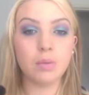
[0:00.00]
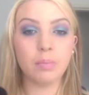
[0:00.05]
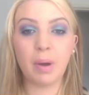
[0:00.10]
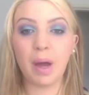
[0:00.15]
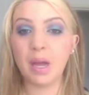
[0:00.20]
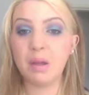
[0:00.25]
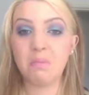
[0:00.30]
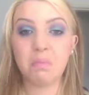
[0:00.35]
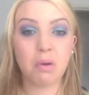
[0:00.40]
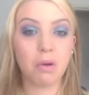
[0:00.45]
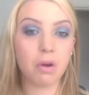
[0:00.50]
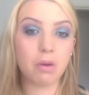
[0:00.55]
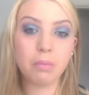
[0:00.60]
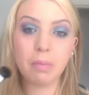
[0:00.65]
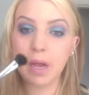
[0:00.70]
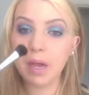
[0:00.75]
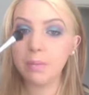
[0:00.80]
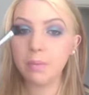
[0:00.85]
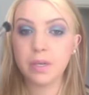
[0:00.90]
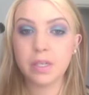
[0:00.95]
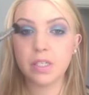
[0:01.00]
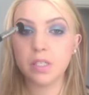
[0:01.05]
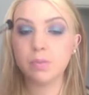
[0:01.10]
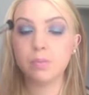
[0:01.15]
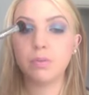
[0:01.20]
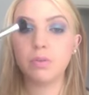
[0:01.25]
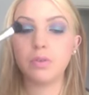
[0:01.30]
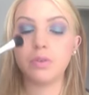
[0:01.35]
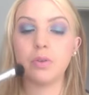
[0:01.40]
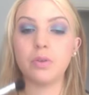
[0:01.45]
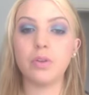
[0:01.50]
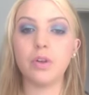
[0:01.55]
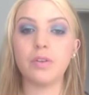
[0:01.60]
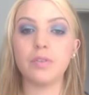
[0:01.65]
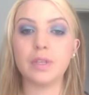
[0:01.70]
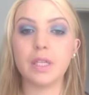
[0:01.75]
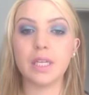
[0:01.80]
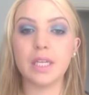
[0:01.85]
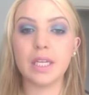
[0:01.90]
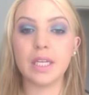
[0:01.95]
Paint pot maybe, just put it all
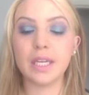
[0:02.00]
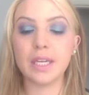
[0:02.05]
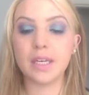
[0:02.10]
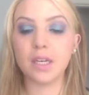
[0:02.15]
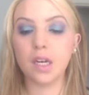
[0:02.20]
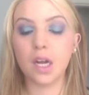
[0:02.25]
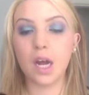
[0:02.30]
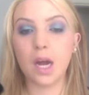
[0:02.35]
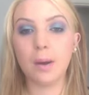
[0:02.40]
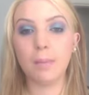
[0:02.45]
over the lid.